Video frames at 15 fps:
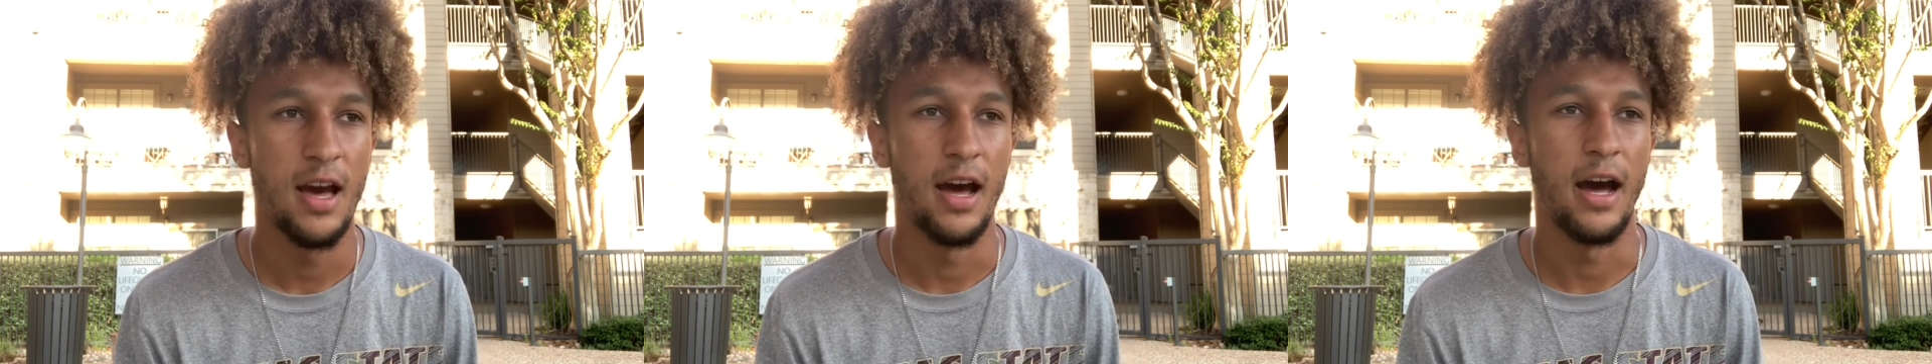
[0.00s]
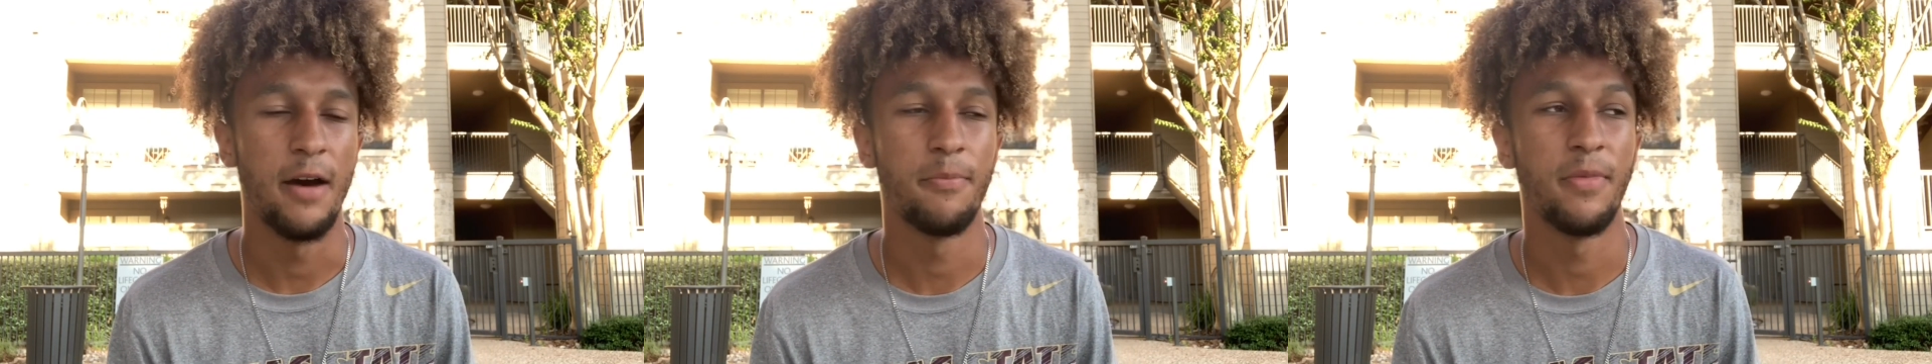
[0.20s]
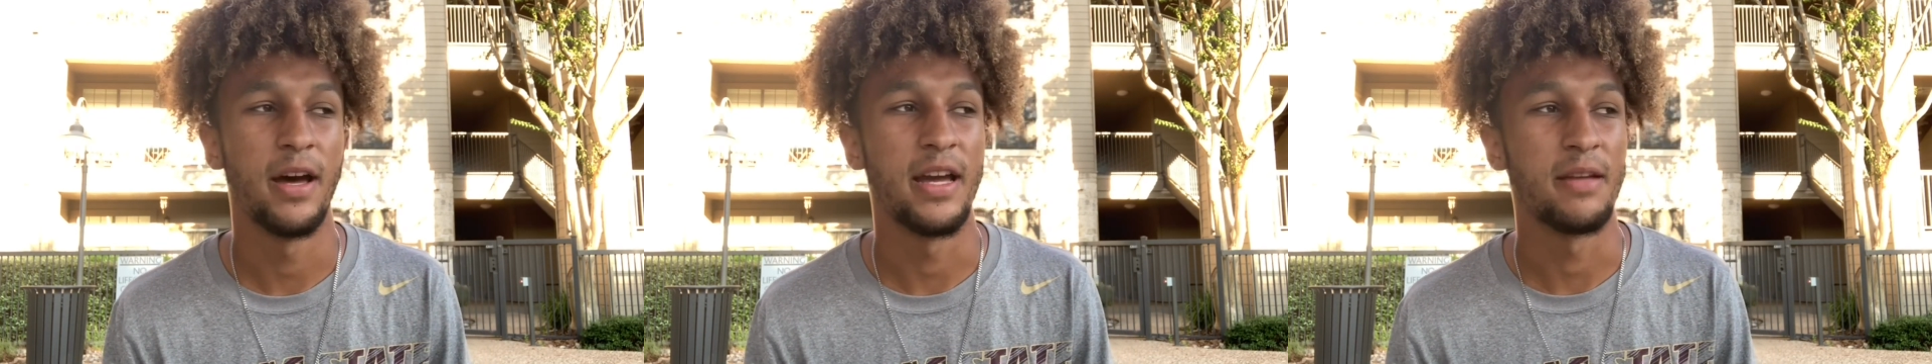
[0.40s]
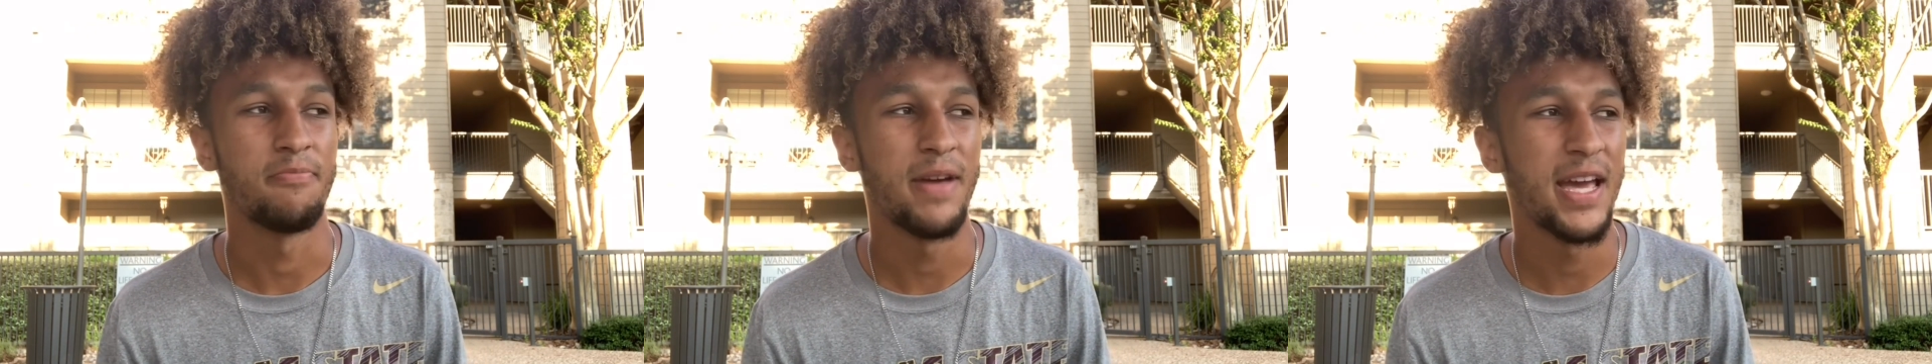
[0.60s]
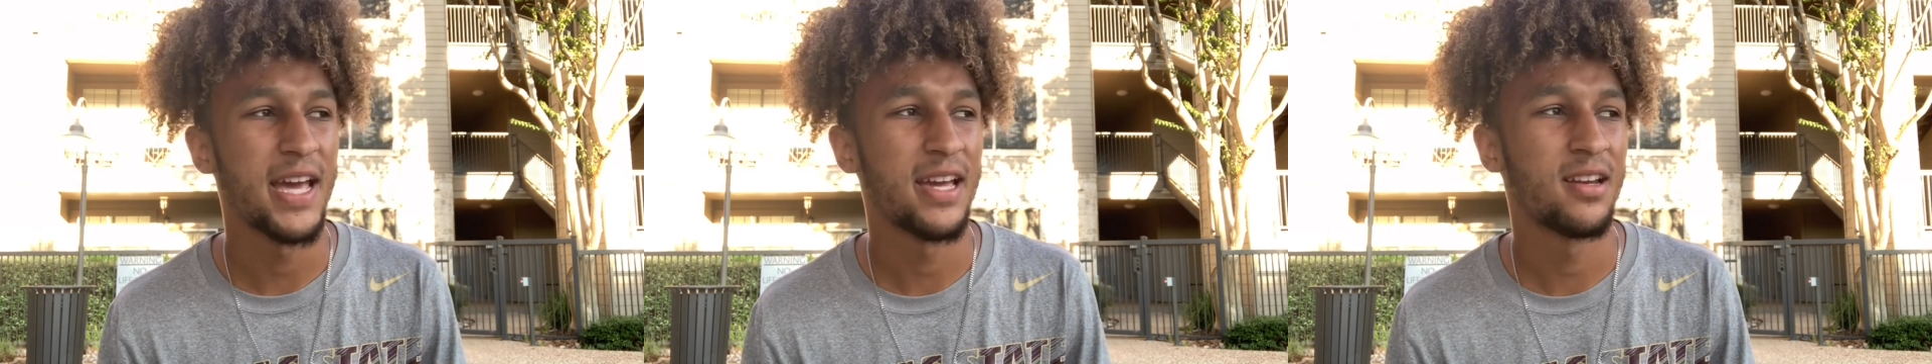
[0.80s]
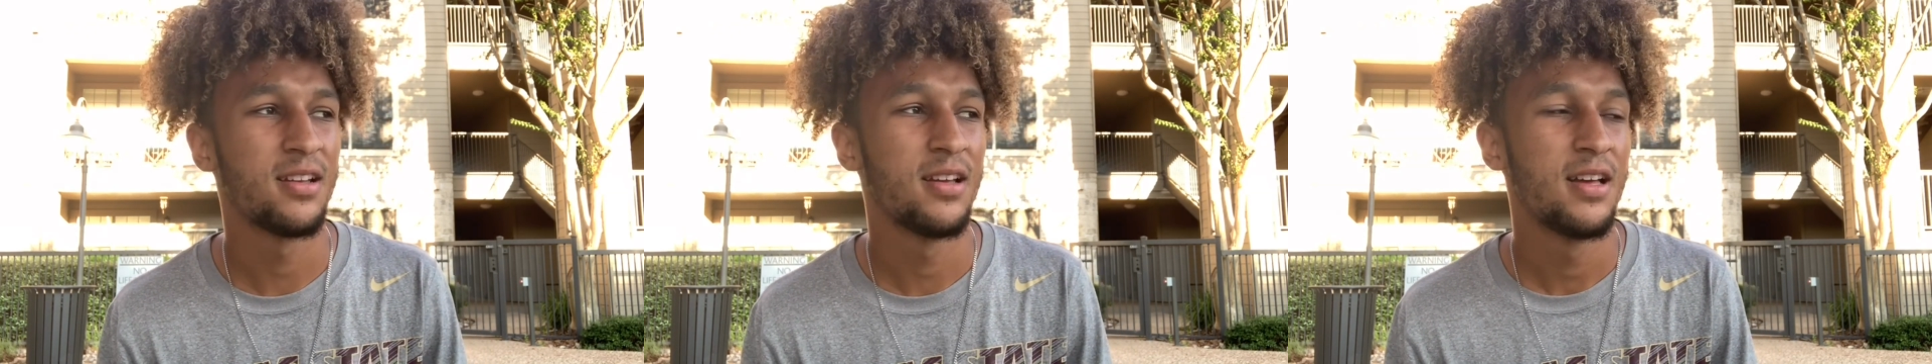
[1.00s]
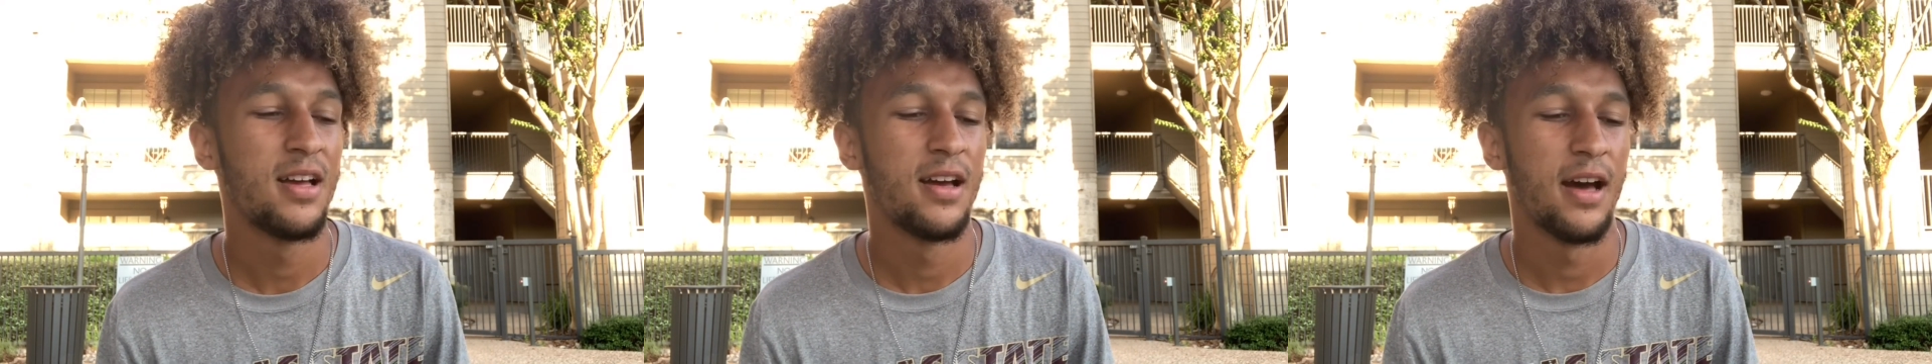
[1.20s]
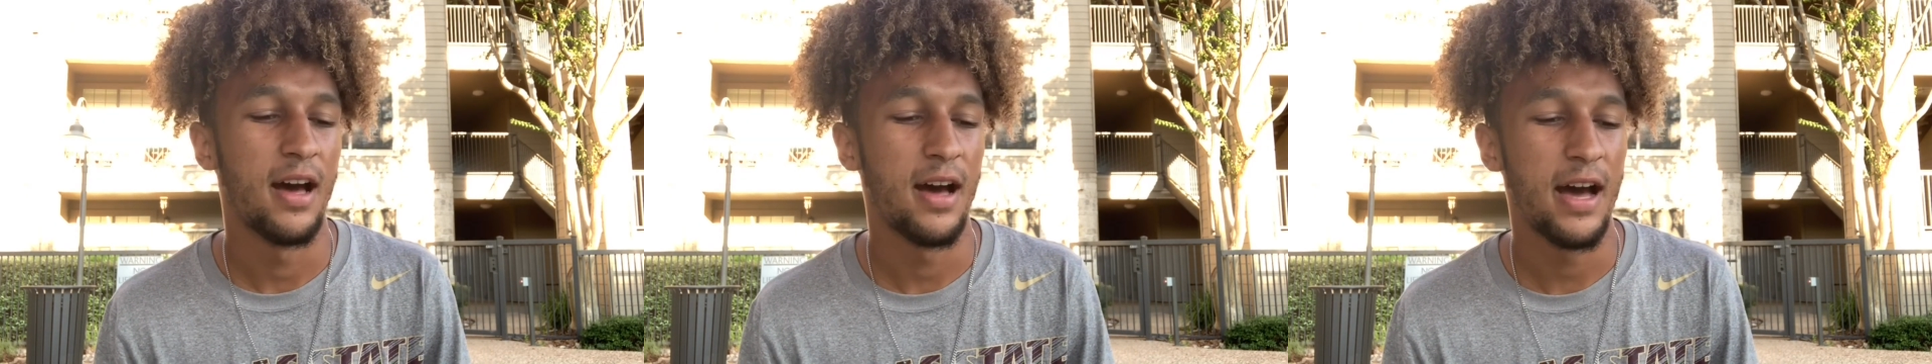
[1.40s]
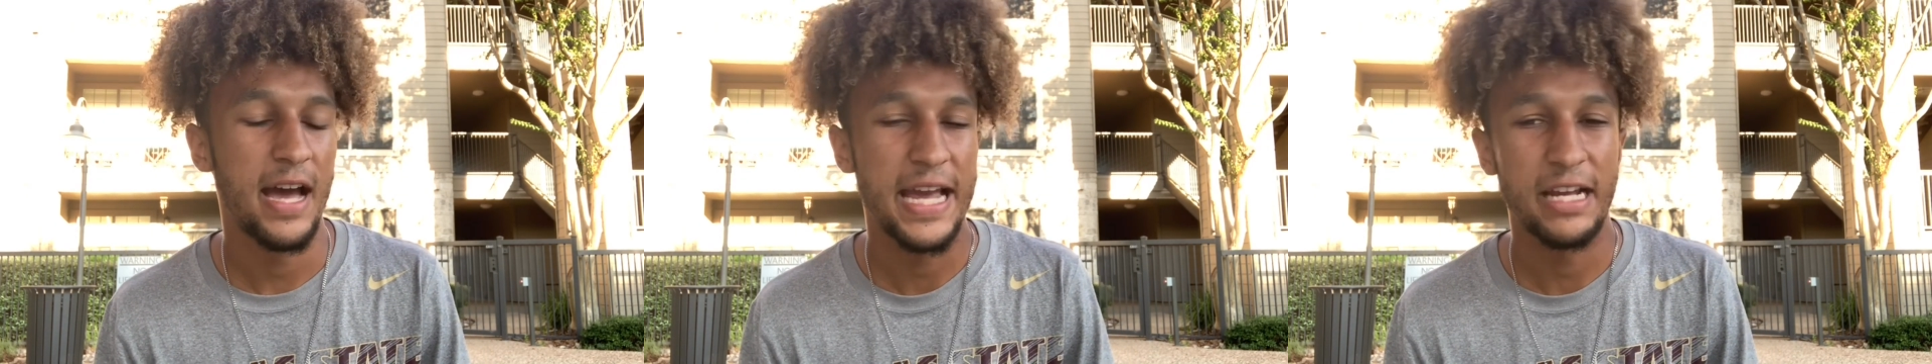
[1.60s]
I'm like, man, I